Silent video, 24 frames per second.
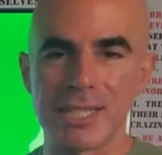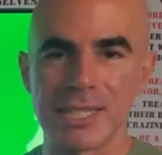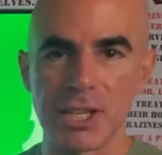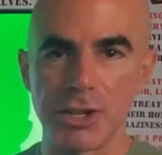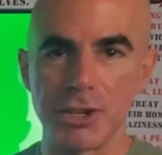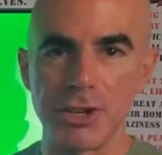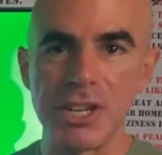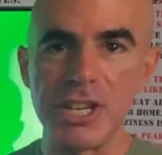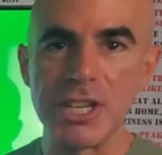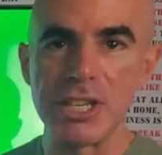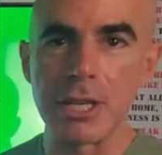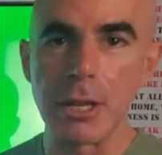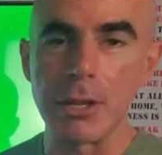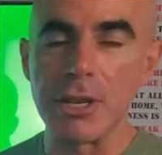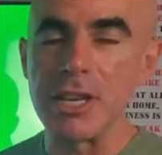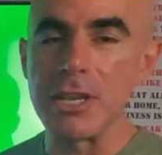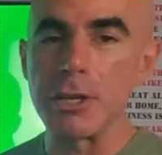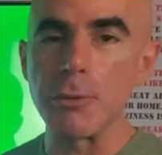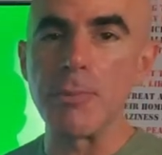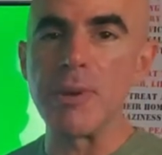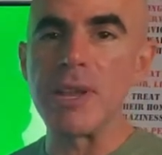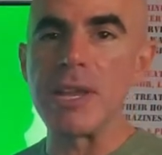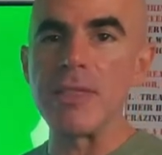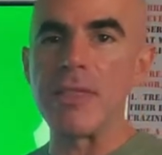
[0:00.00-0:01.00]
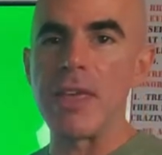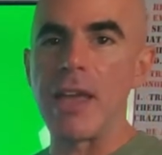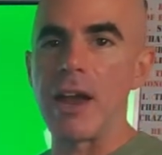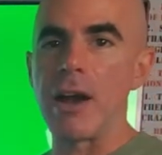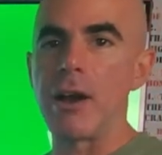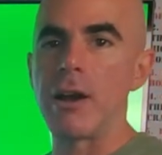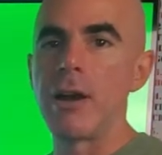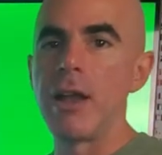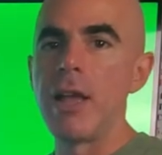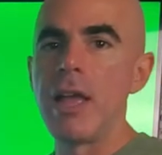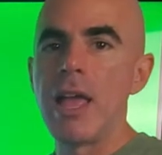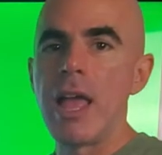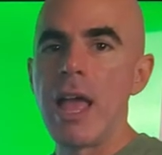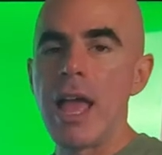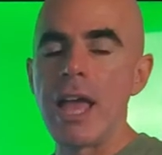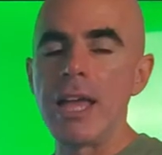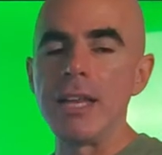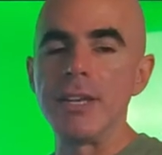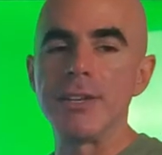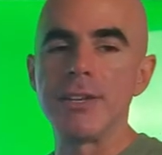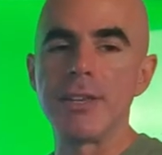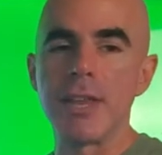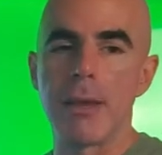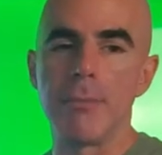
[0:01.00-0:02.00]
They need they need to be there
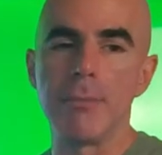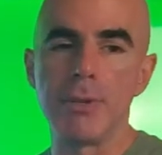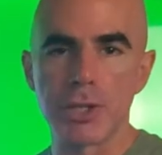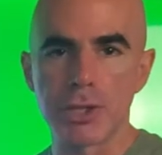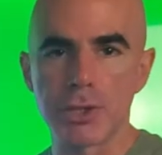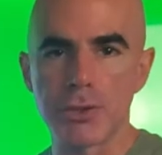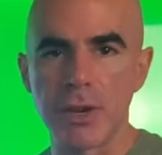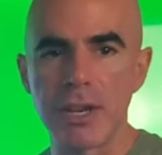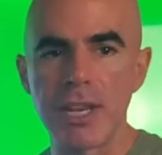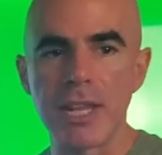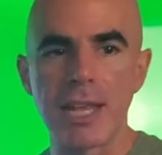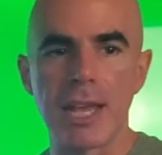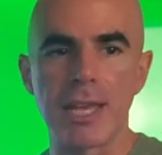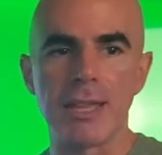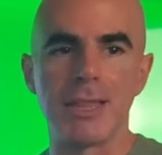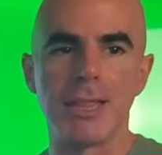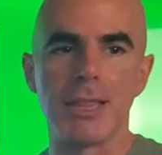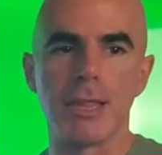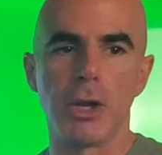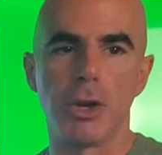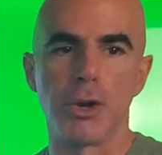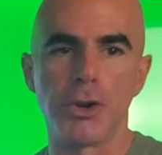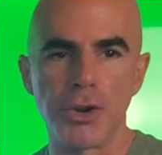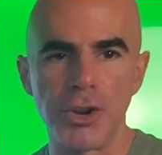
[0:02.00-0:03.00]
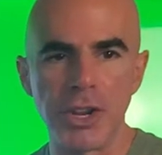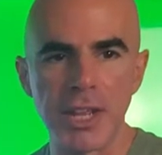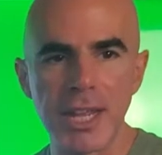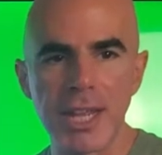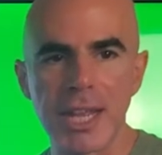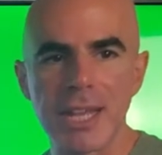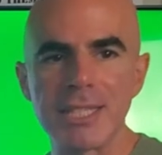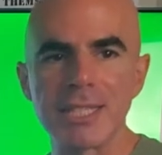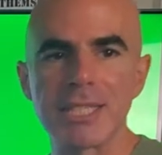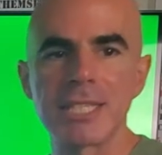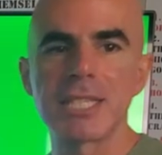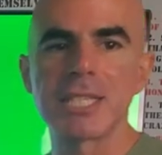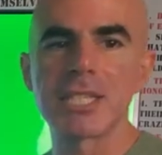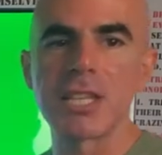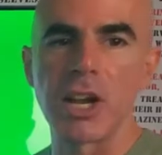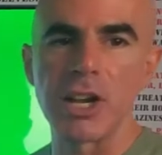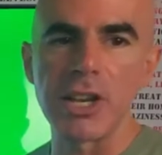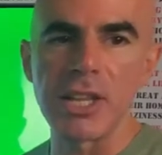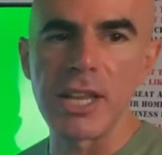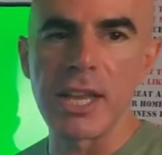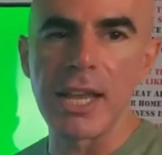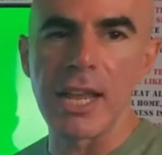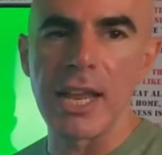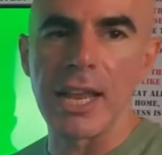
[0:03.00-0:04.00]
and demonstrating and learning and
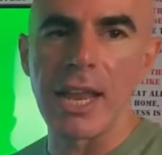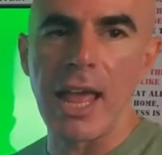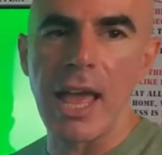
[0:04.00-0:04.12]
studying and,